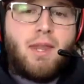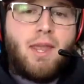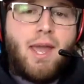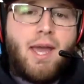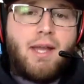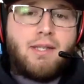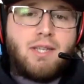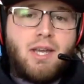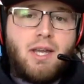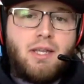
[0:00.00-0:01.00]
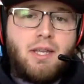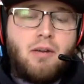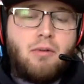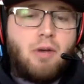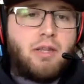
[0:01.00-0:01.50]
at
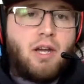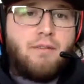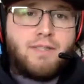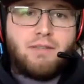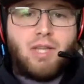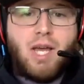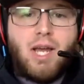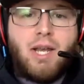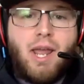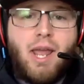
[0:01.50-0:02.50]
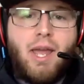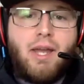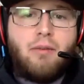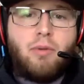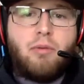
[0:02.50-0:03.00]
on the offensive line,
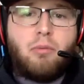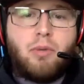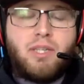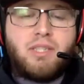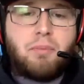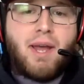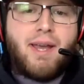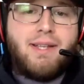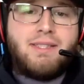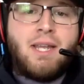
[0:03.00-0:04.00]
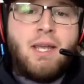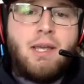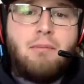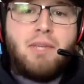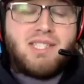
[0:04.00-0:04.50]
and we were really surprised
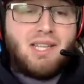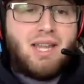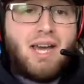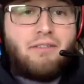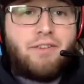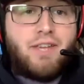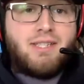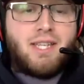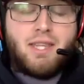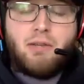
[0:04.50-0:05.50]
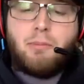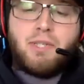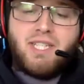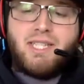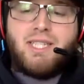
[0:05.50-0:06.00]
because a lot of fans I think were
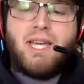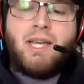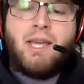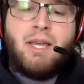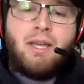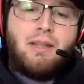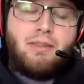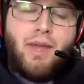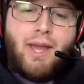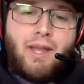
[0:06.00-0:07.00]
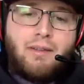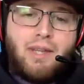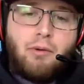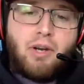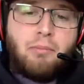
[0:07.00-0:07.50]
predicting that
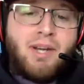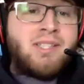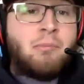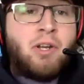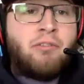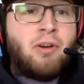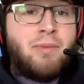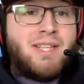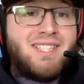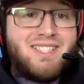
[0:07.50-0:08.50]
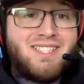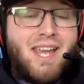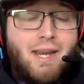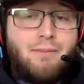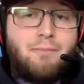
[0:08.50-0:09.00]
they were going to bring someone from NC State,